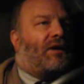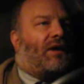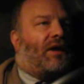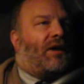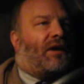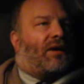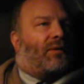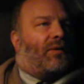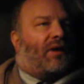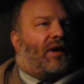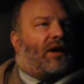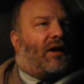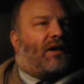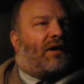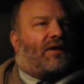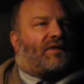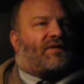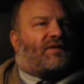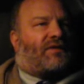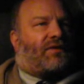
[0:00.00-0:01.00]
Anyway, I
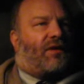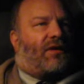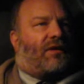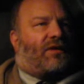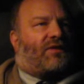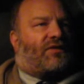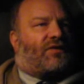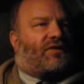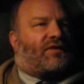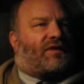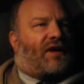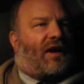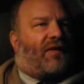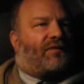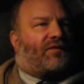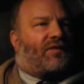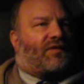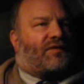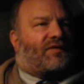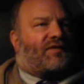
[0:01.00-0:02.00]
got started just
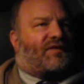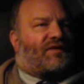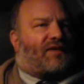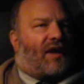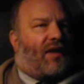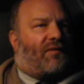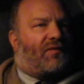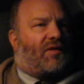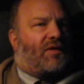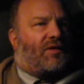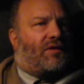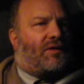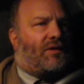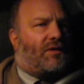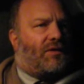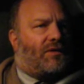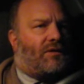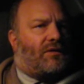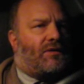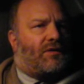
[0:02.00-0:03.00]
after
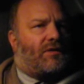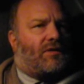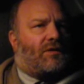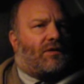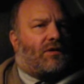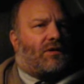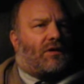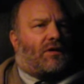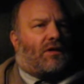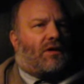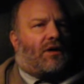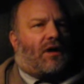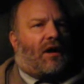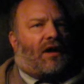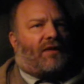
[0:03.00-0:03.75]
7.